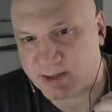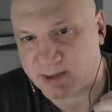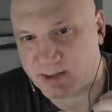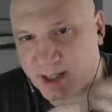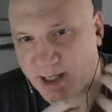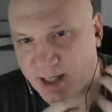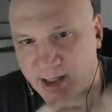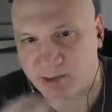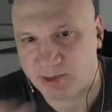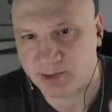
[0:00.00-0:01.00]
So
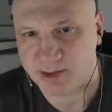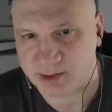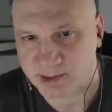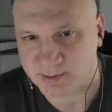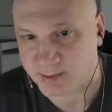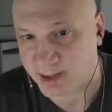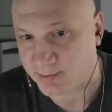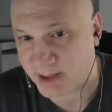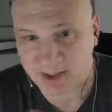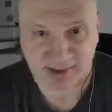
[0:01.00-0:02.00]
I don't know that he deserves the
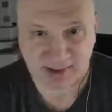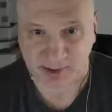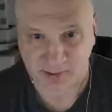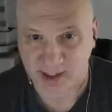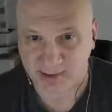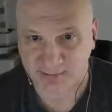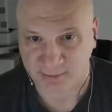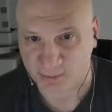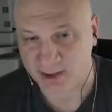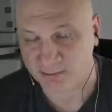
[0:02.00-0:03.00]
blame. Maybe he's also out
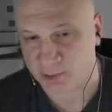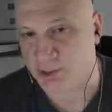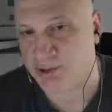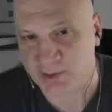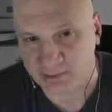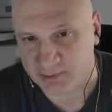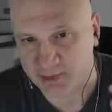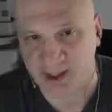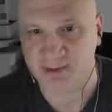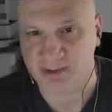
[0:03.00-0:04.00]
of creative juice, but
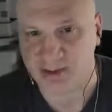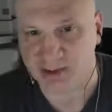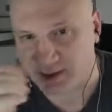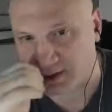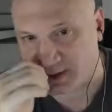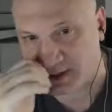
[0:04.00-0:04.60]
whatever. He